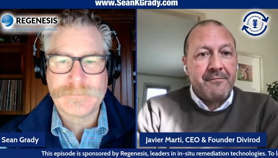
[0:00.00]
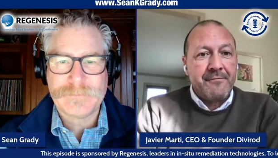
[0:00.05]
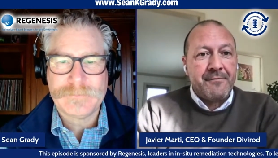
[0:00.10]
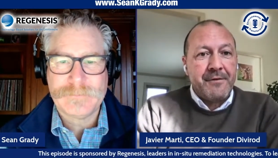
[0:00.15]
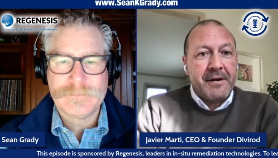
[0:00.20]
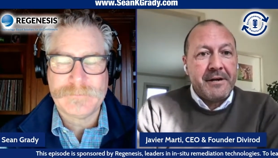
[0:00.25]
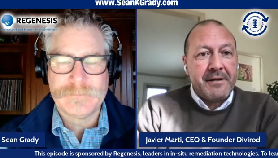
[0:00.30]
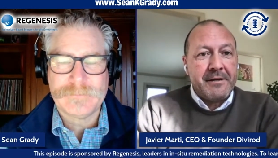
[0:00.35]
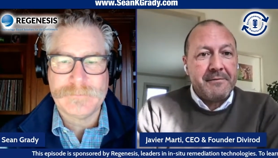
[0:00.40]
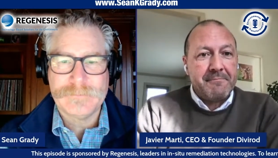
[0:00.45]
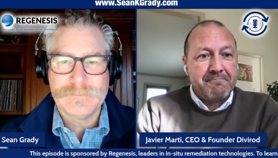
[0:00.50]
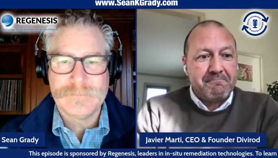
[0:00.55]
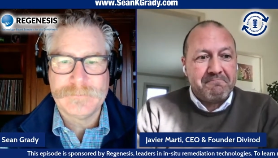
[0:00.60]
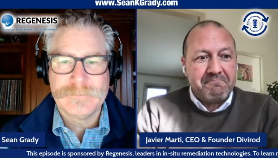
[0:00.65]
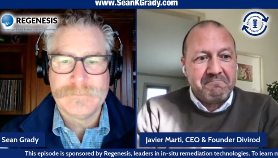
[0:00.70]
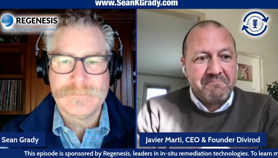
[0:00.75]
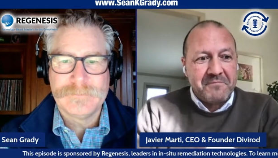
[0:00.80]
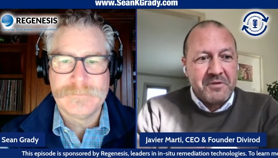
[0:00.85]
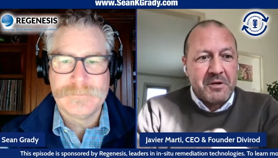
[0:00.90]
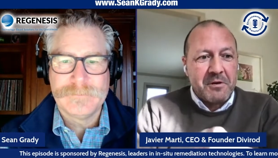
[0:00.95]
Speaker 1: uh, very
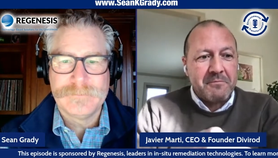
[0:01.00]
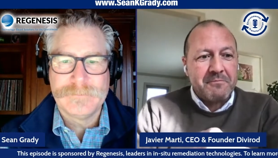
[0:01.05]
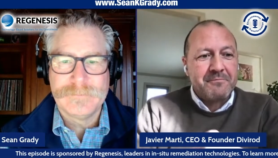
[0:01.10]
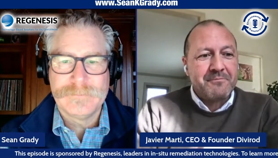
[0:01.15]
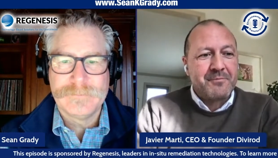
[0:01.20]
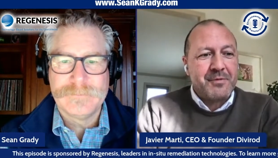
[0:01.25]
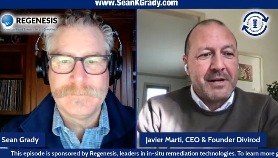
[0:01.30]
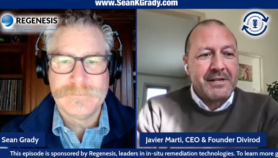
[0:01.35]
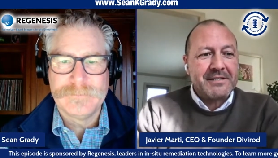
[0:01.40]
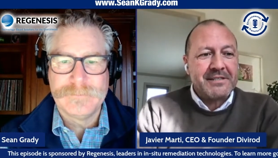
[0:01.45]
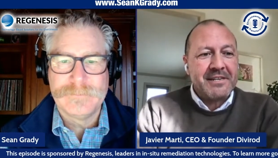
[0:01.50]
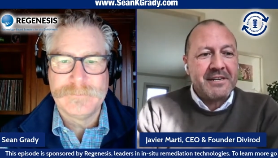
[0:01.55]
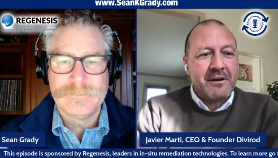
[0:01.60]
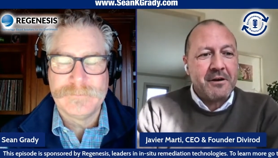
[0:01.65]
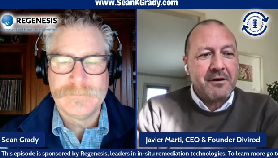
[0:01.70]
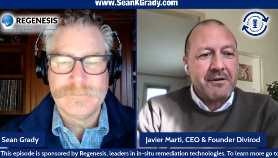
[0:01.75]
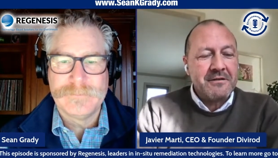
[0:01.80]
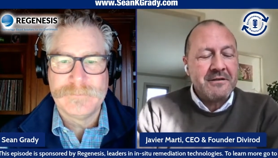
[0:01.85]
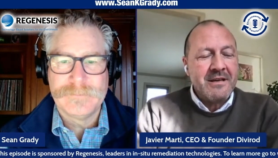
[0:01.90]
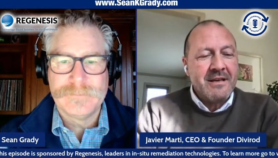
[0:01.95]
you know
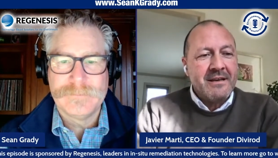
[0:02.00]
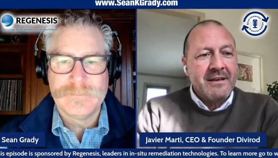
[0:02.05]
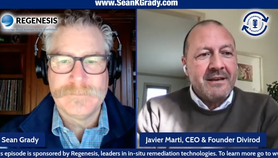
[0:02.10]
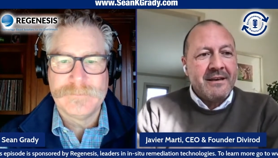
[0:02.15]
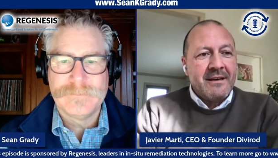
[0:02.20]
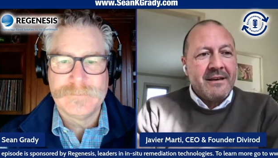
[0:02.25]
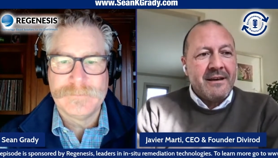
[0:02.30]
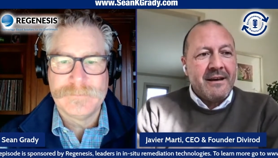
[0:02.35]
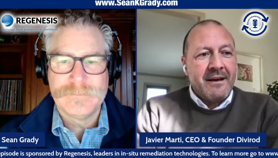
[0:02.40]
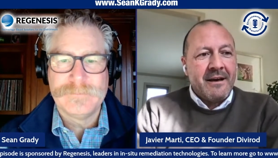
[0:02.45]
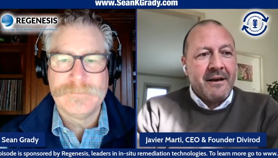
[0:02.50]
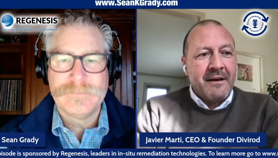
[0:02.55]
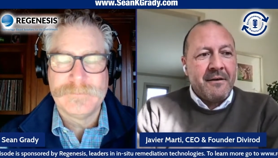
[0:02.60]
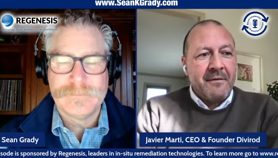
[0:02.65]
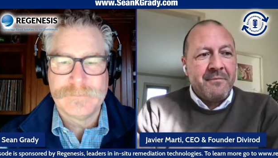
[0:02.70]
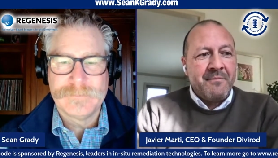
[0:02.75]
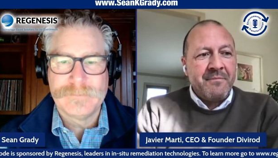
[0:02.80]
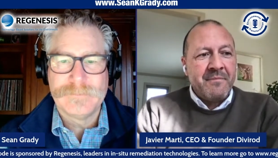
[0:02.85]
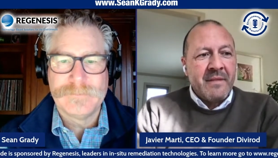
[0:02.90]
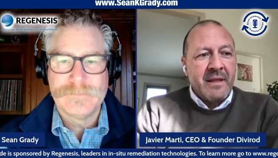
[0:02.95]
pressing on.
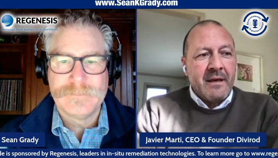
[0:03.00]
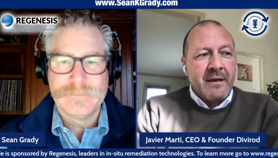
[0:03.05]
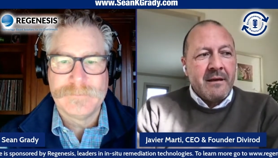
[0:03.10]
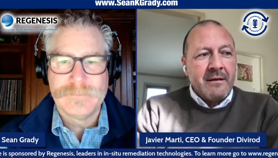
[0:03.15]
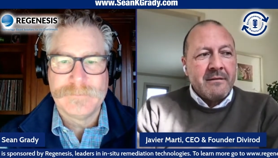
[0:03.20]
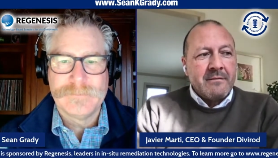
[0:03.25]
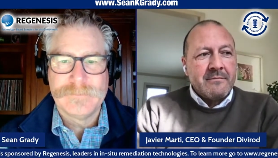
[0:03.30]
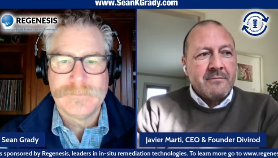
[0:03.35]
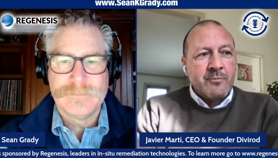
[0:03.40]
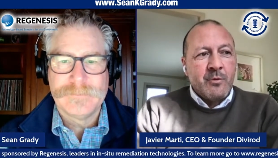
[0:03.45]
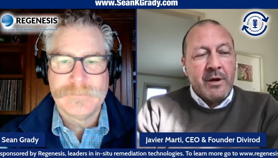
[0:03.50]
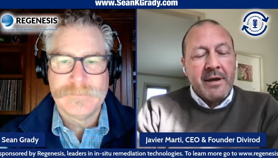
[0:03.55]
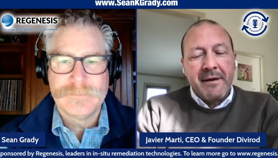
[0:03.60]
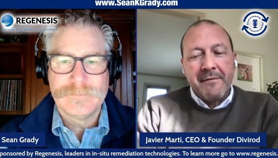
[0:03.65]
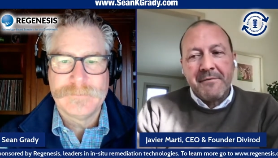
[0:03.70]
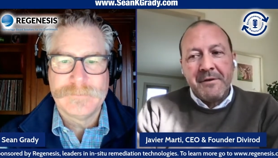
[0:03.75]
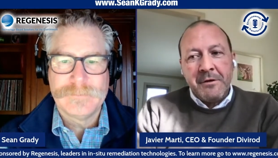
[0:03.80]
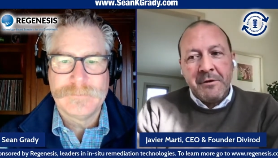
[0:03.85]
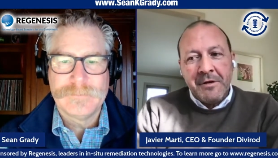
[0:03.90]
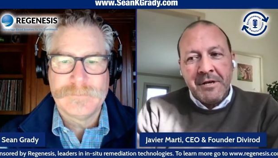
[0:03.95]
Um,
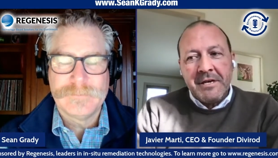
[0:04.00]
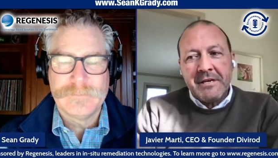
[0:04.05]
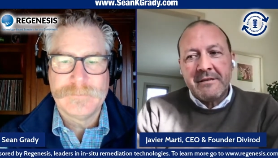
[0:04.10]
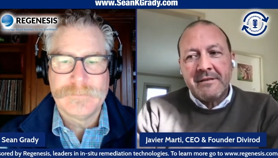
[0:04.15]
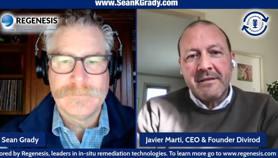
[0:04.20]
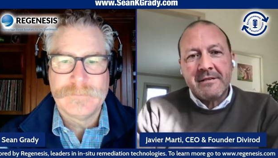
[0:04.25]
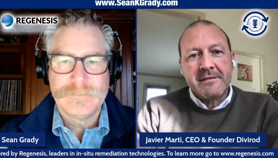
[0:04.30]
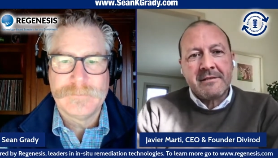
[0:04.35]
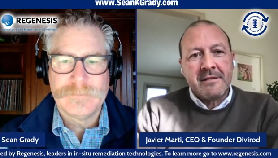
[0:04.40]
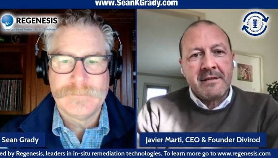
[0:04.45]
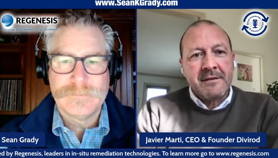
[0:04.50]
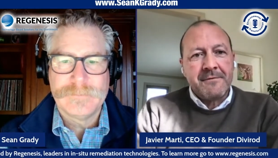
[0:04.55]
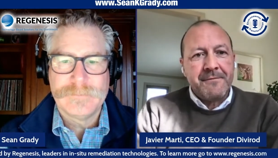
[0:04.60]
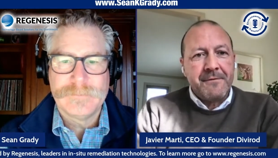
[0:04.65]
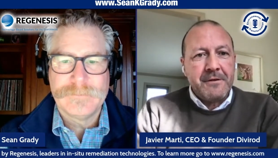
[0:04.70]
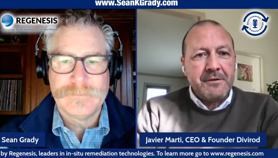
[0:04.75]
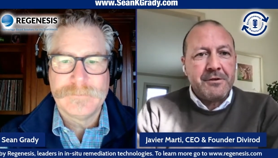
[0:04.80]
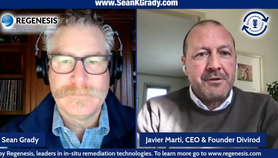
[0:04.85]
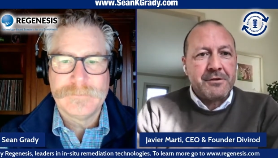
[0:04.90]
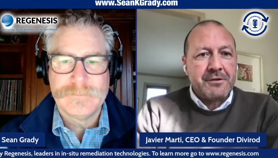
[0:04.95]
We have unique,
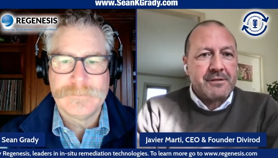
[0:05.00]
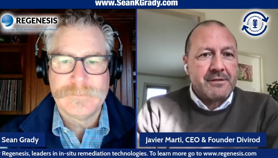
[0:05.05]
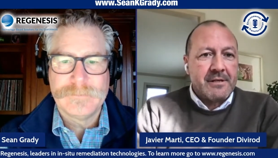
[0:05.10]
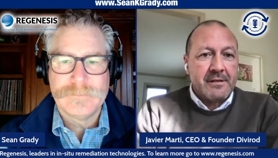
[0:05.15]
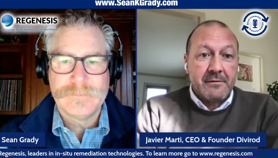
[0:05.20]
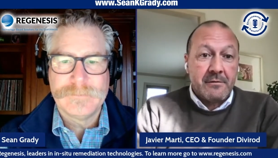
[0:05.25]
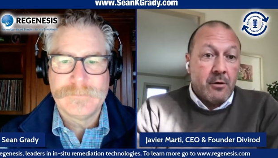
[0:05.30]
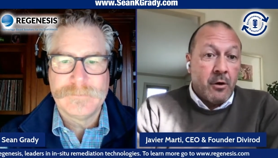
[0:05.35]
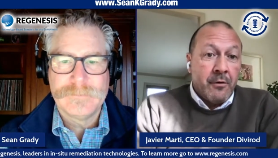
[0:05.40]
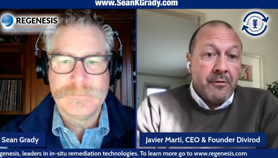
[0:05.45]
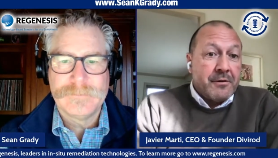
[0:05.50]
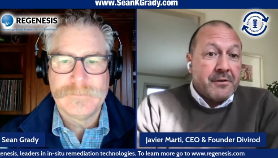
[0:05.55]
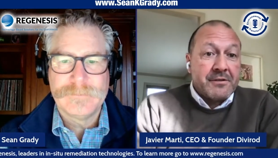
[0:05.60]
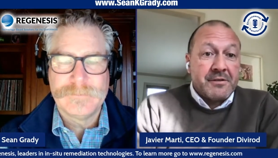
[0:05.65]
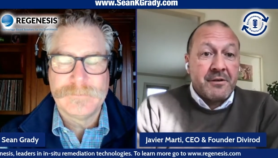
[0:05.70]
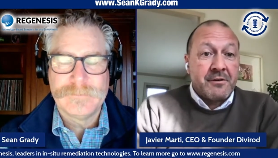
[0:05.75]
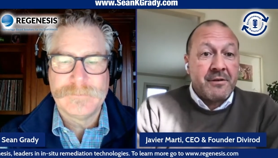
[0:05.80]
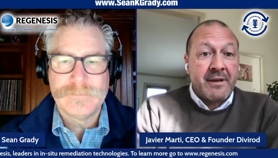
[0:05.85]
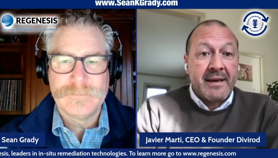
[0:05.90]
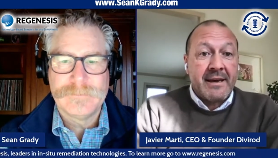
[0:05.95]
distinct features that
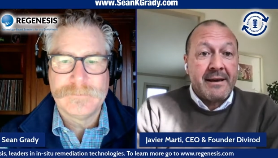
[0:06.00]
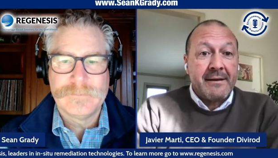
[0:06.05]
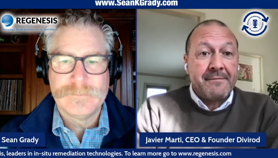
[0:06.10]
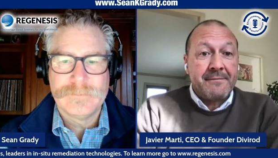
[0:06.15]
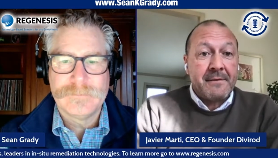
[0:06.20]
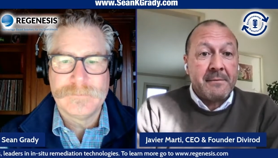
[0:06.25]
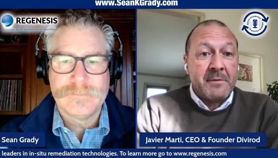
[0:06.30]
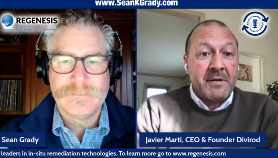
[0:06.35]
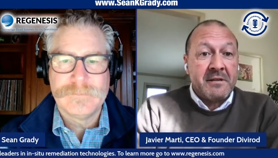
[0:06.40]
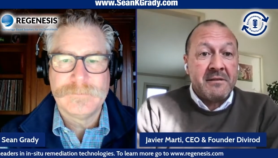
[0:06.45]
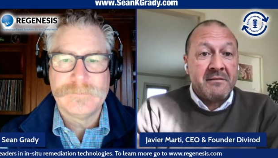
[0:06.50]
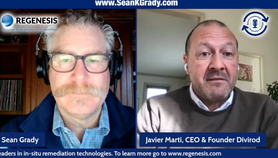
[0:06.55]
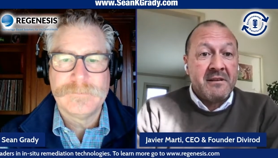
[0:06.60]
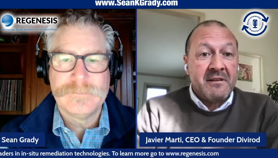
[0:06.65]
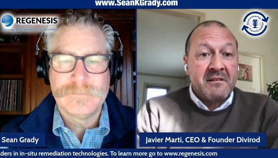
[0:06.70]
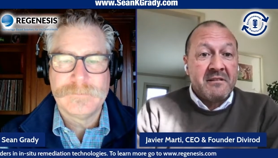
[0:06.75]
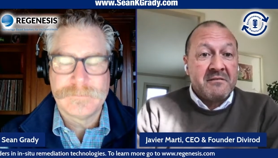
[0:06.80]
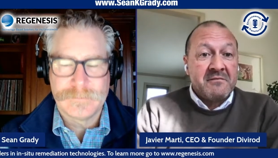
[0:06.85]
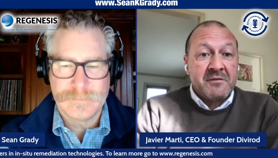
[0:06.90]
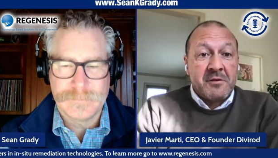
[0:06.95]
others don't have. I mean,
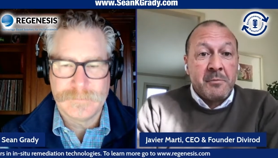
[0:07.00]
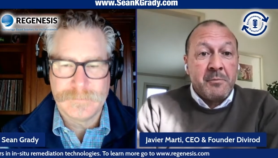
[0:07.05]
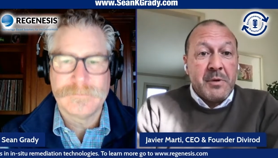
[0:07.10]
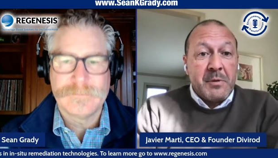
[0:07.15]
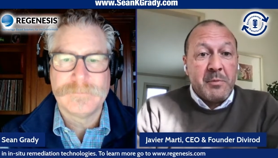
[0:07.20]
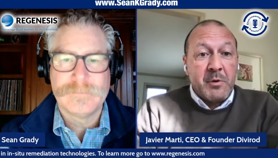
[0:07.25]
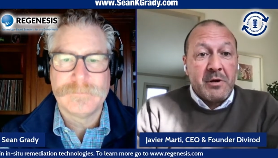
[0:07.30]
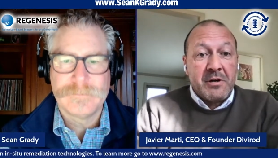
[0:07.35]
some